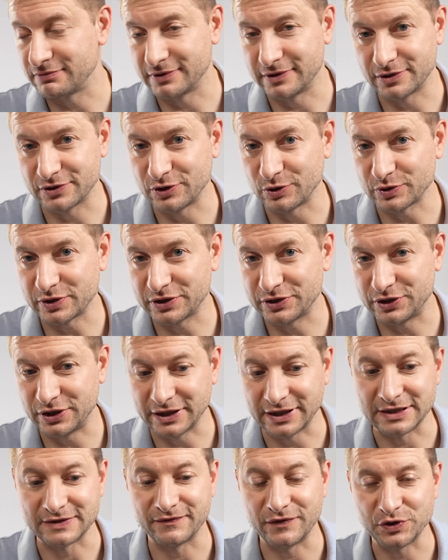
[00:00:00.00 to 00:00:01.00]
there's no such thing
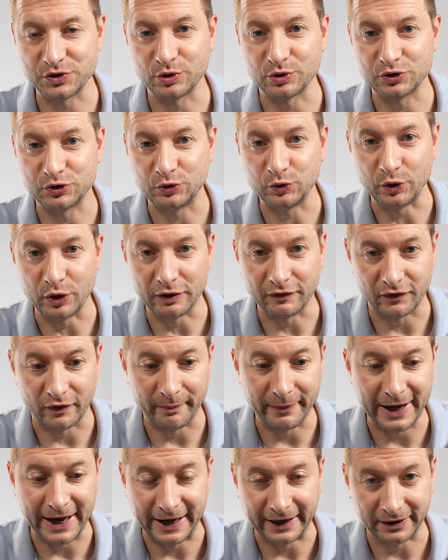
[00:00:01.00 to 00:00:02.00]
as Visual Studio for
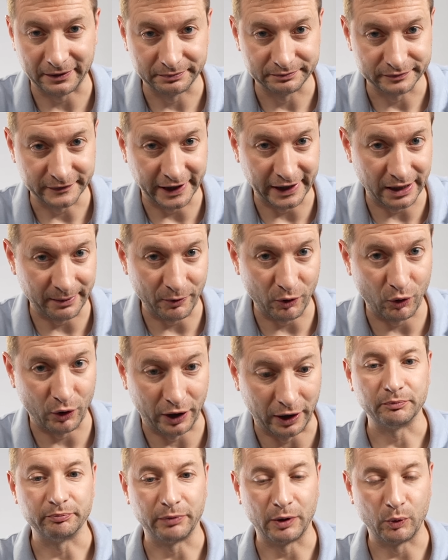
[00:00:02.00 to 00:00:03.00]
Mac
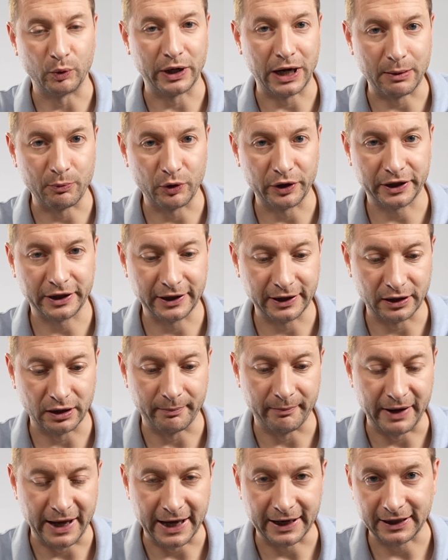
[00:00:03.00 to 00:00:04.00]
anymore. But when I'm working on a
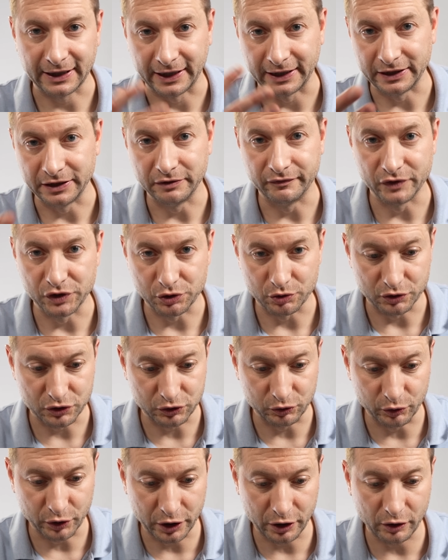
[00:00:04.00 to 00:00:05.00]
Mac and I need Visual
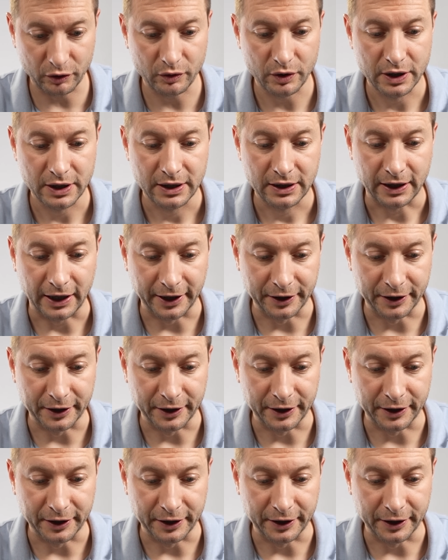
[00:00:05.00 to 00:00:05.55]
Studio, I